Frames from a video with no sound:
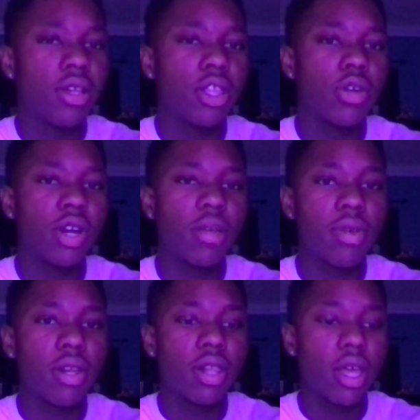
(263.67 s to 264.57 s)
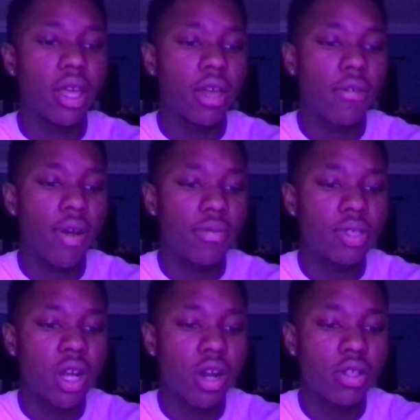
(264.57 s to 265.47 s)
You know what I mean? Like if I'm
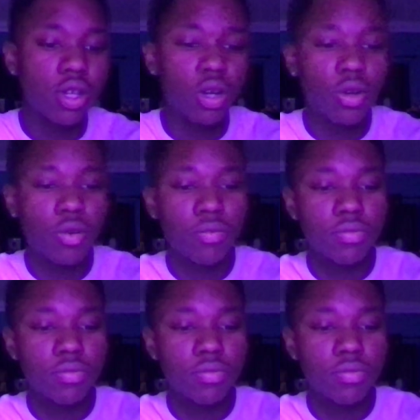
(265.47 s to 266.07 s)
scared to go